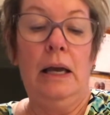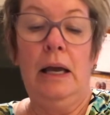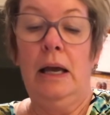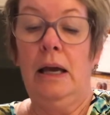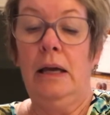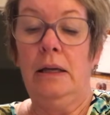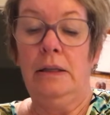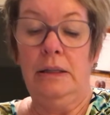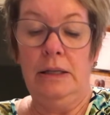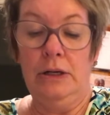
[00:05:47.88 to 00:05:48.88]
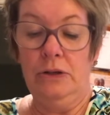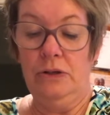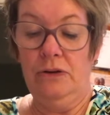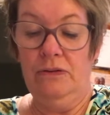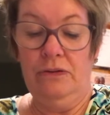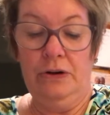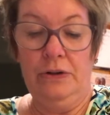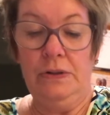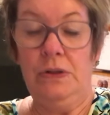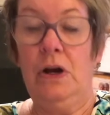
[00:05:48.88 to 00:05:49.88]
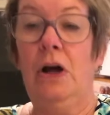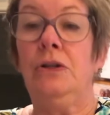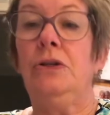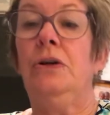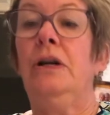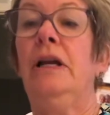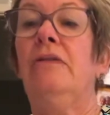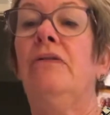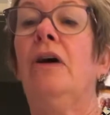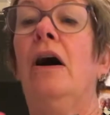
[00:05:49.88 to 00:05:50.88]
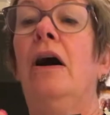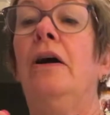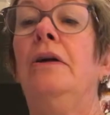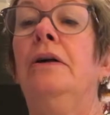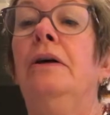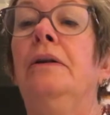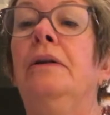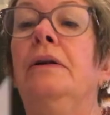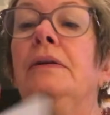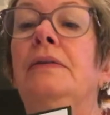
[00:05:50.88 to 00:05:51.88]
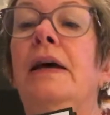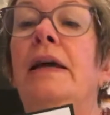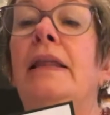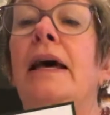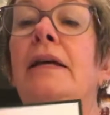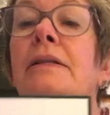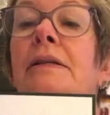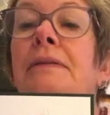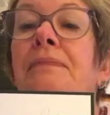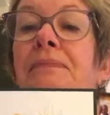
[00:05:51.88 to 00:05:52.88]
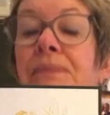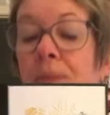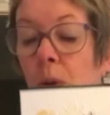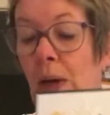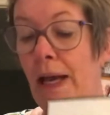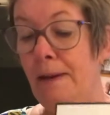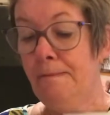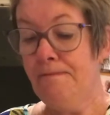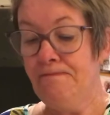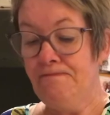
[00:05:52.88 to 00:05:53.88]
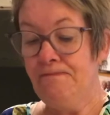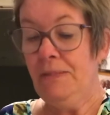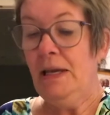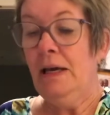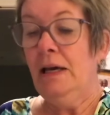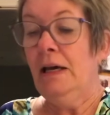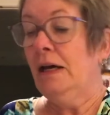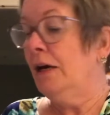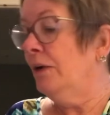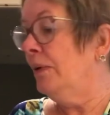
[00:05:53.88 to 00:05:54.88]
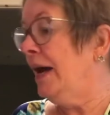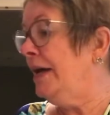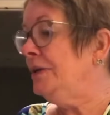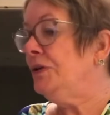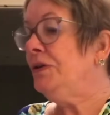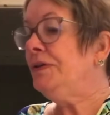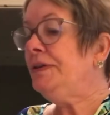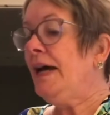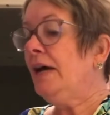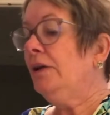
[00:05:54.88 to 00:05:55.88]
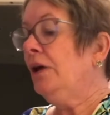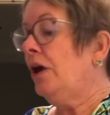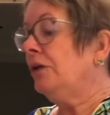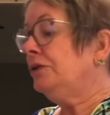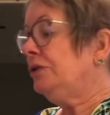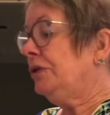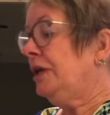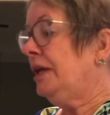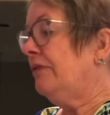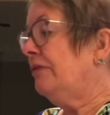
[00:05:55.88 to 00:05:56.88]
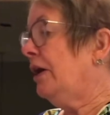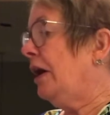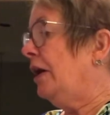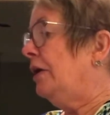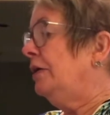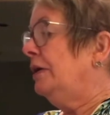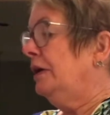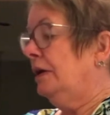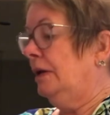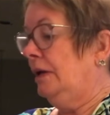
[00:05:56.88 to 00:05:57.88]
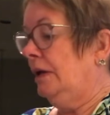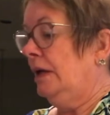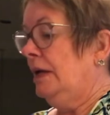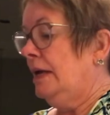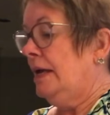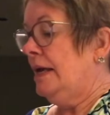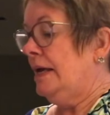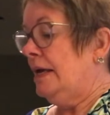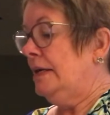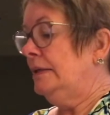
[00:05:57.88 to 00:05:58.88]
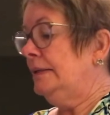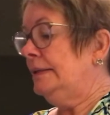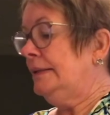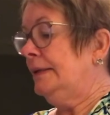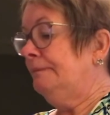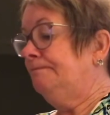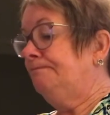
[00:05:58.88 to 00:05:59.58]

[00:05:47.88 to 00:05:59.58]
And there's your first alternative card. Looks like that. Okay. All right. Your second alternative card is,